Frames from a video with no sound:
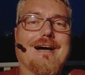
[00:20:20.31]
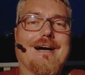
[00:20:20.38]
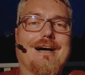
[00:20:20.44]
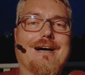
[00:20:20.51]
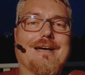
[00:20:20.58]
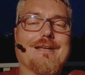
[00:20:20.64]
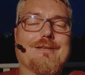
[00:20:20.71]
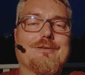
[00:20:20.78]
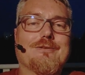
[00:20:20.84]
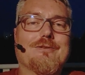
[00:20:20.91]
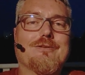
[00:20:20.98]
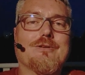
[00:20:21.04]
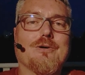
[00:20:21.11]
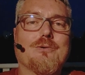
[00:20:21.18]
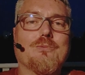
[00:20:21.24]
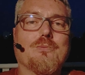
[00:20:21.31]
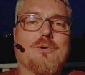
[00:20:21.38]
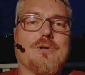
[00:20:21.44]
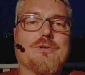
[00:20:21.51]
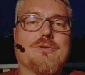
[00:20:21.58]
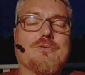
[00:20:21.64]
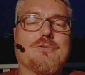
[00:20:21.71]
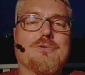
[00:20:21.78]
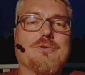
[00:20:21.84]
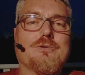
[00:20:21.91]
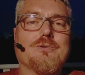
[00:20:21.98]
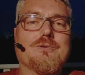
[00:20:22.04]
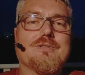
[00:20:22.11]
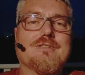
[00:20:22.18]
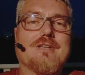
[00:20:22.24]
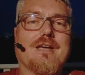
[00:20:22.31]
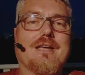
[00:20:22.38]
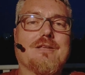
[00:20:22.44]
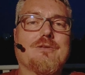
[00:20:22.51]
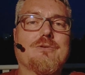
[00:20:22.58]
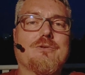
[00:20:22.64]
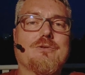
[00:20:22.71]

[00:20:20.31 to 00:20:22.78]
I don't want to say